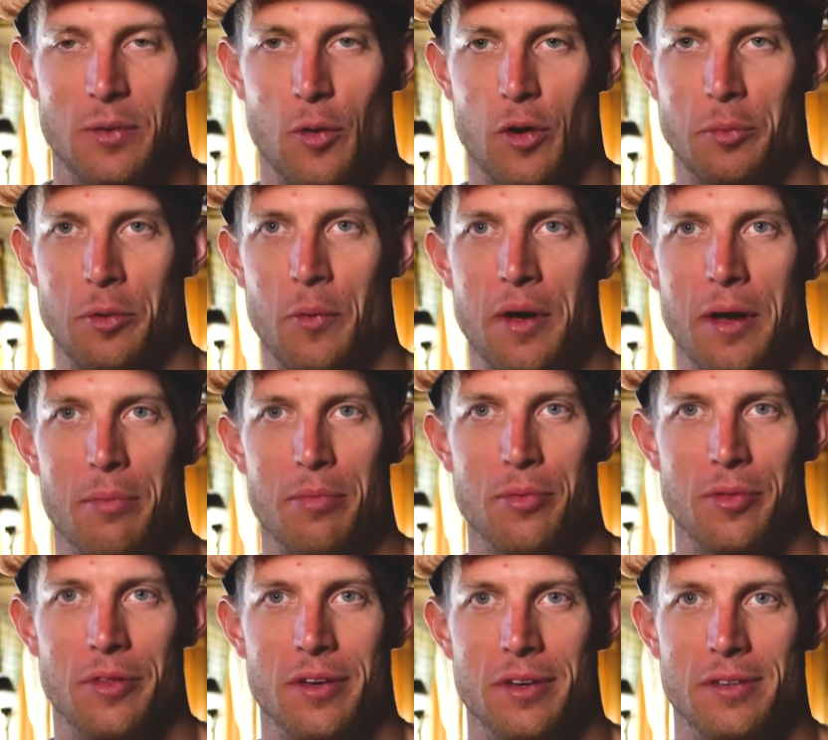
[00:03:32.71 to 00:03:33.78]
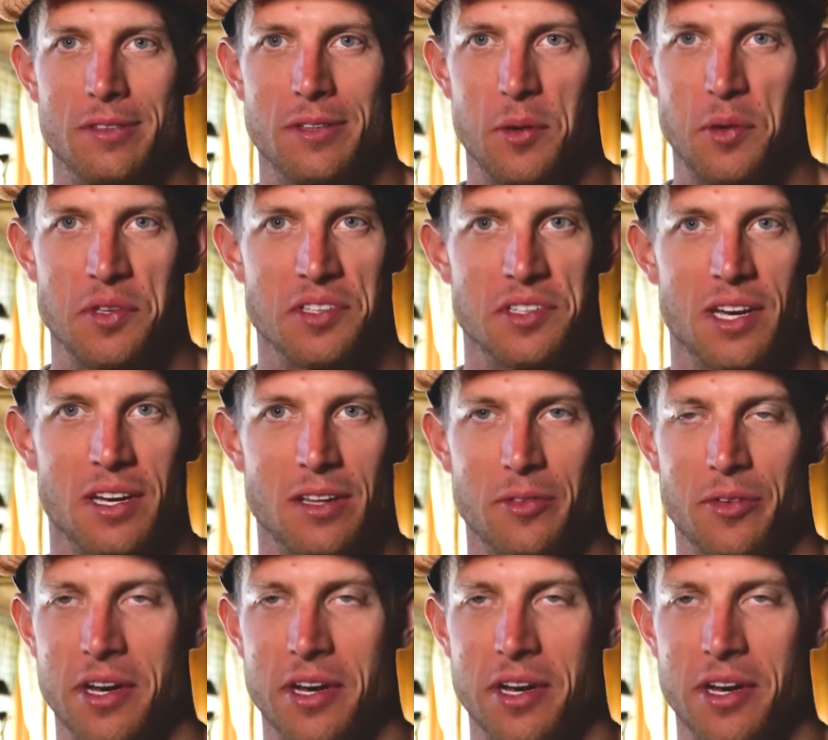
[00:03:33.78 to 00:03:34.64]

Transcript: worked my way up through the USC cycling